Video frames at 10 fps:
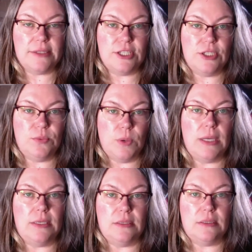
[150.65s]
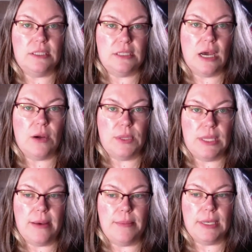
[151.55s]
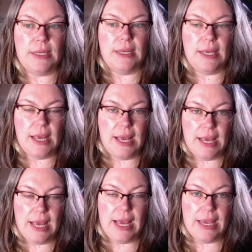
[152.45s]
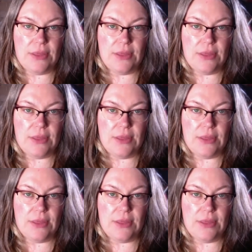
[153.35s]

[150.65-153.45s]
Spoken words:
So you want to talk with them and